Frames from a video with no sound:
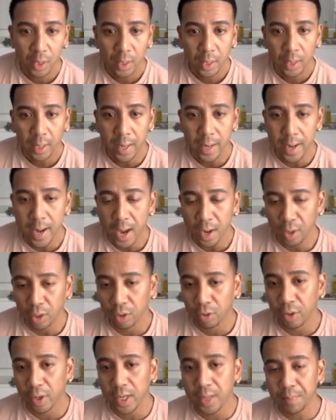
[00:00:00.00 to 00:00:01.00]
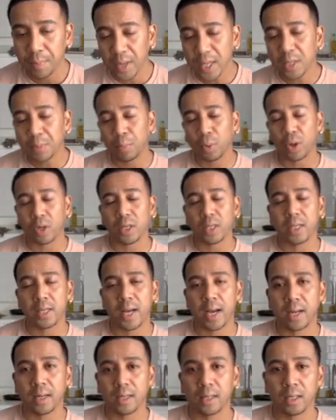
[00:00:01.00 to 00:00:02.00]
And now the best part is
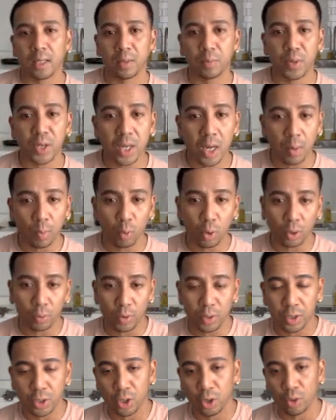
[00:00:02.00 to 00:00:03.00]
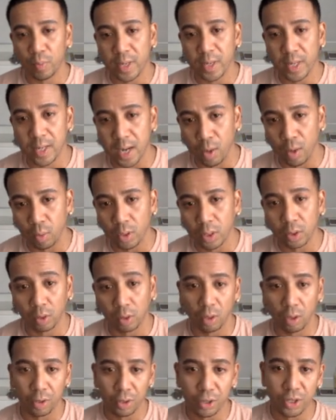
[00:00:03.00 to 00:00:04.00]
that Binom works with so many networks,
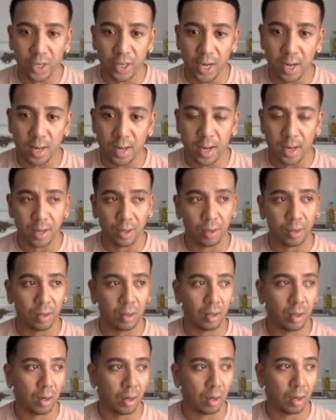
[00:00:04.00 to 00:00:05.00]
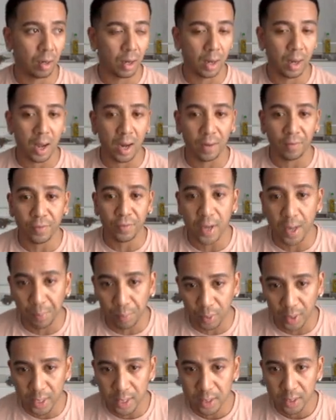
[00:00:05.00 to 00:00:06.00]
or understands that there are a lot of
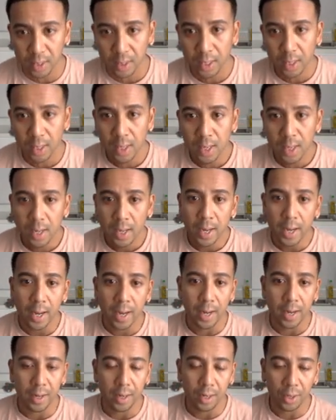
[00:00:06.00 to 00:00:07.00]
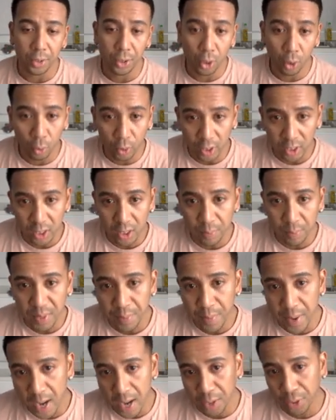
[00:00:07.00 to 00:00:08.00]
templates and tokens to be
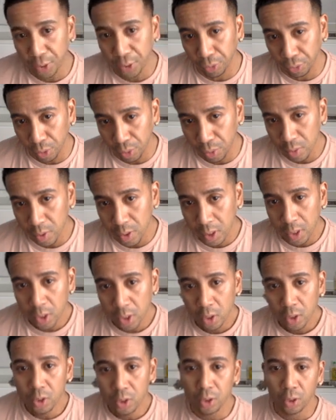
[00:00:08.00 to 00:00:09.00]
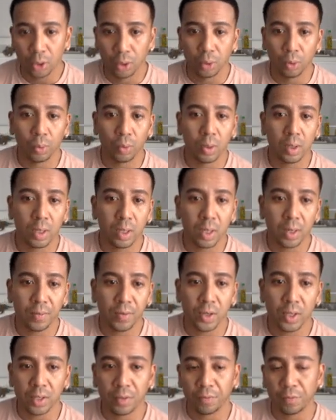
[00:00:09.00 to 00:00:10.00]
passed through. So if
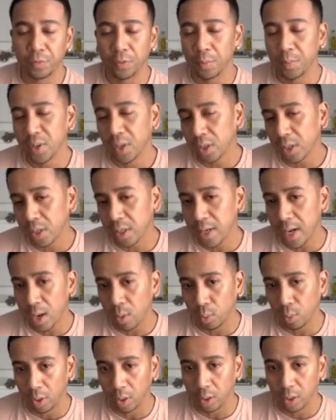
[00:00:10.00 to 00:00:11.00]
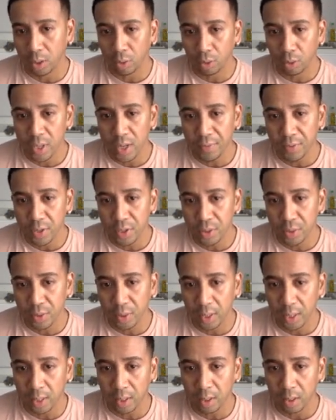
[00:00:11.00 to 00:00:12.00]
there's a familiar network, all you have to do is
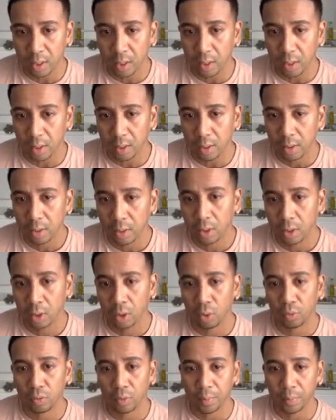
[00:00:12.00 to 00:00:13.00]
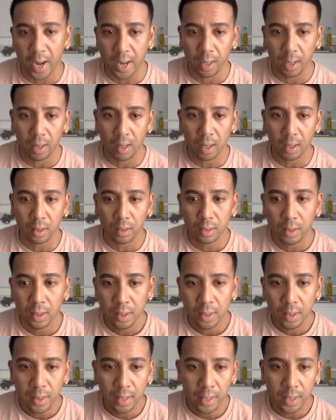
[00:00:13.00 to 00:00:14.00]
click on load from catalog,
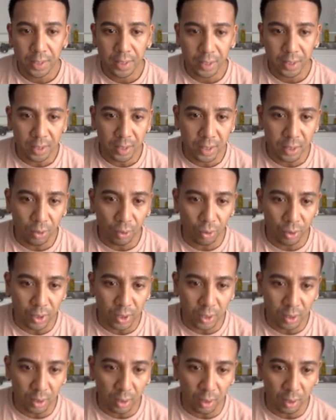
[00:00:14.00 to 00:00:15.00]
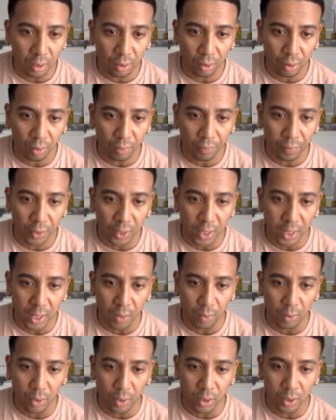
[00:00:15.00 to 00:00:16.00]
and as you can see, all these other affiliate
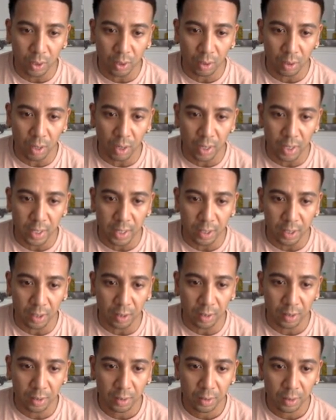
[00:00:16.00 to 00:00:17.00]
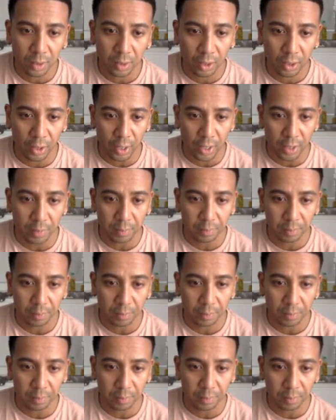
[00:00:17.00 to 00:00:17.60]
networks are on here, right?